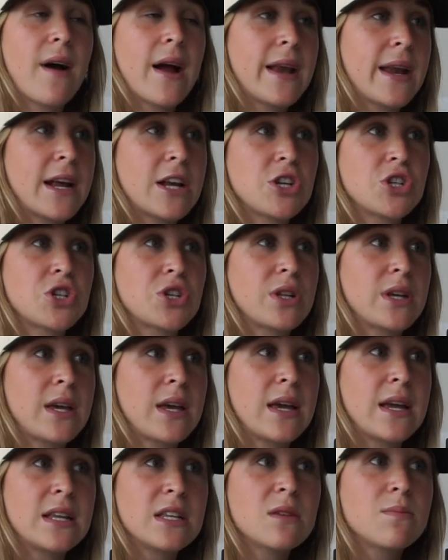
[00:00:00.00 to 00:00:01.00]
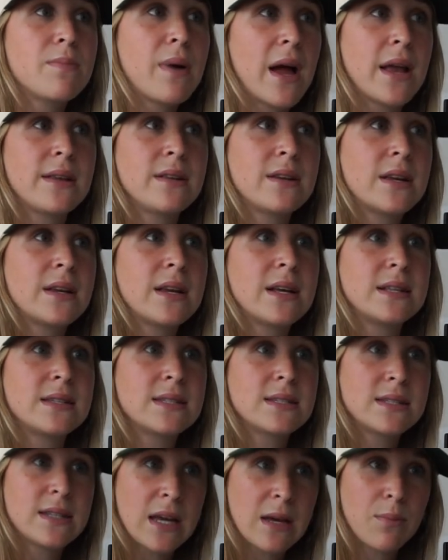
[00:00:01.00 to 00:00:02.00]
financially independent
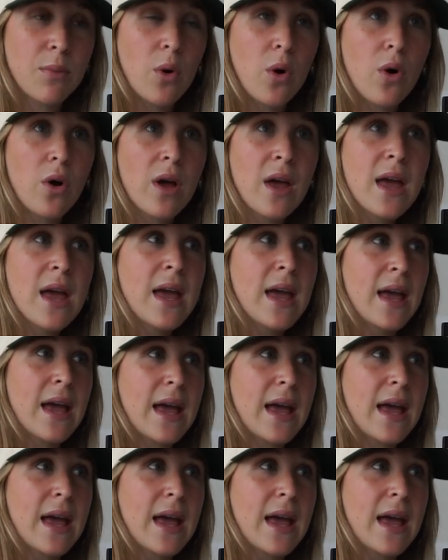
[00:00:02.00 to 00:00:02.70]
and stable